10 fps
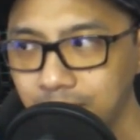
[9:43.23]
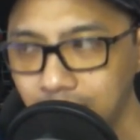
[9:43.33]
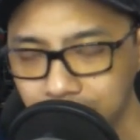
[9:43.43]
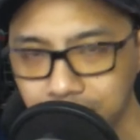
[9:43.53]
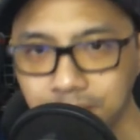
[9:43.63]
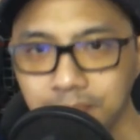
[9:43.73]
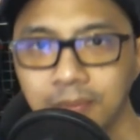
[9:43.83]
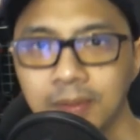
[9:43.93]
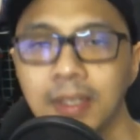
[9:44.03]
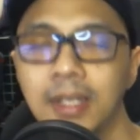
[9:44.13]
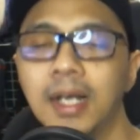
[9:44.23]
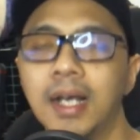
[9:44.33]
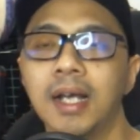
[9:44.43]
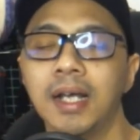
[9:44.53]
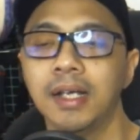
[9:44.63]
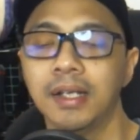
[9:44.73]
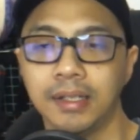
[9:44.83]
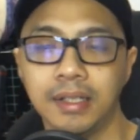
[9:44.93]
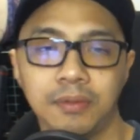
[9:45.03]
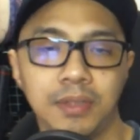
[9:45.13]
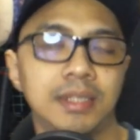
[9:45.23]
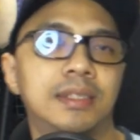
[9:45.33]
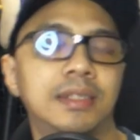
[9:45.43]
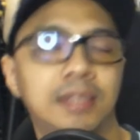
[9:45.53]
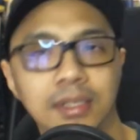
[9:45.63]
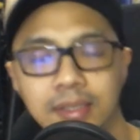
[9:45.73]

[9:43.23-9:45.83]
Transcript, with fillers: Yes, it was.